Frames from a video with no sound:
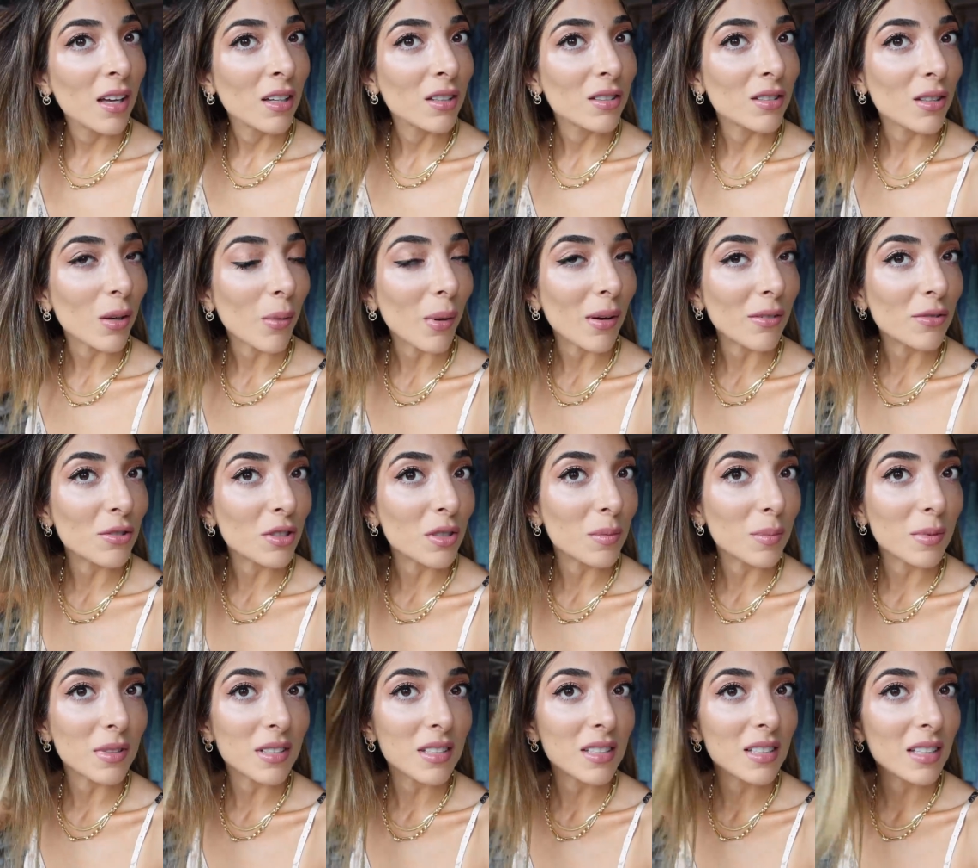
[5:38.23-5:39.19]
So I've
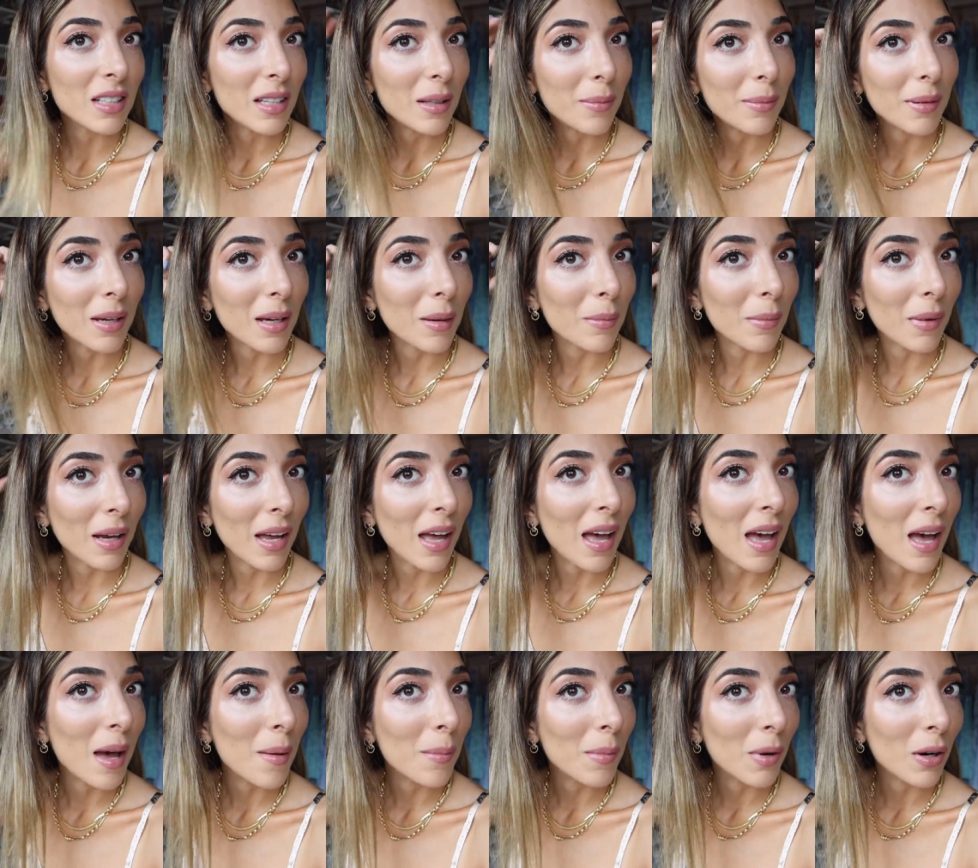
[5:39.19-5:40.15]
just been sleeping in my
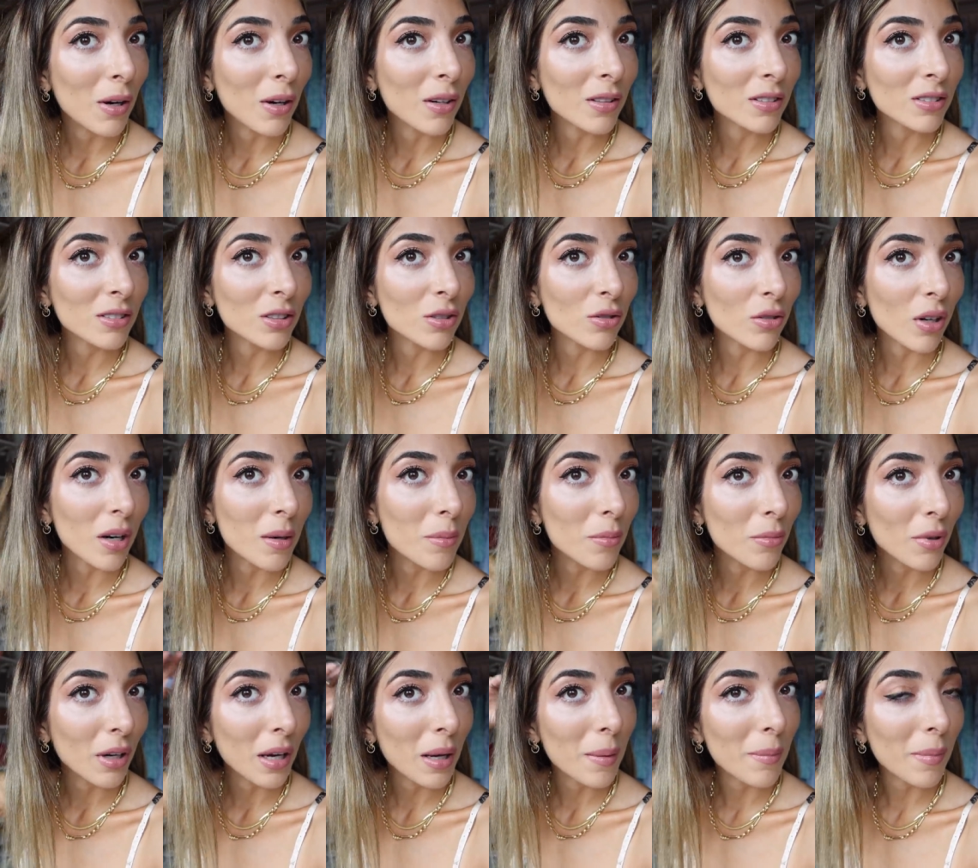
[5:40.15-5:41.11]
hair mask to try and
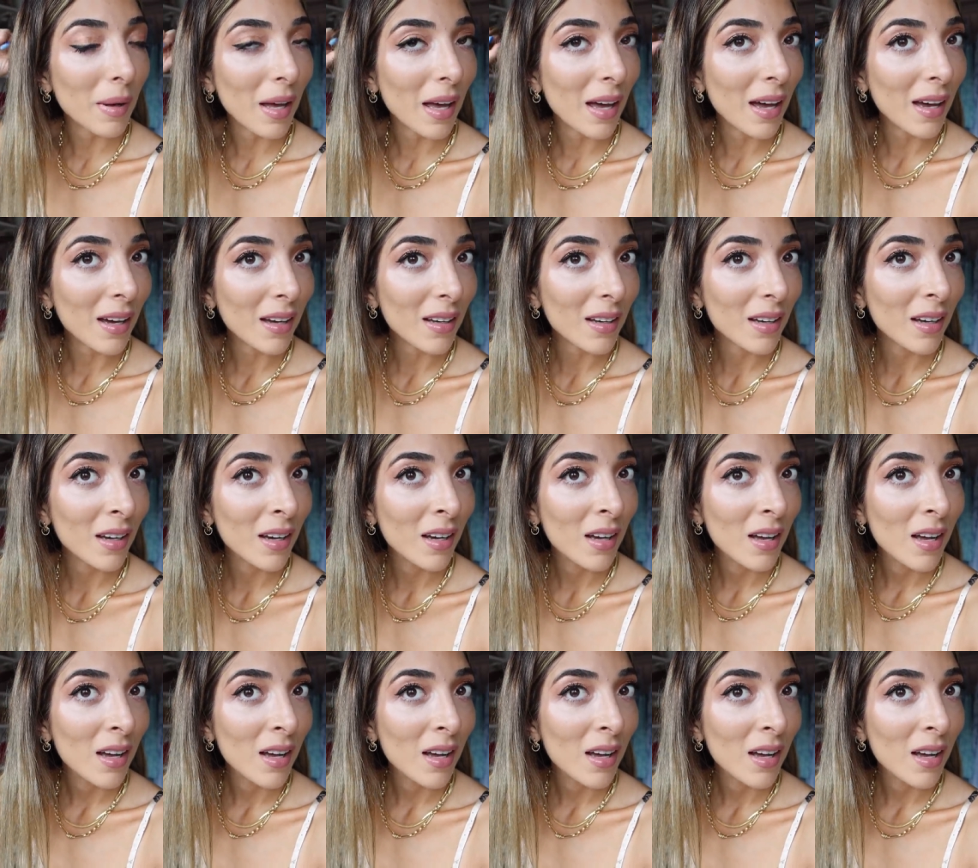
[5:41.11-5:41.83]
bring it back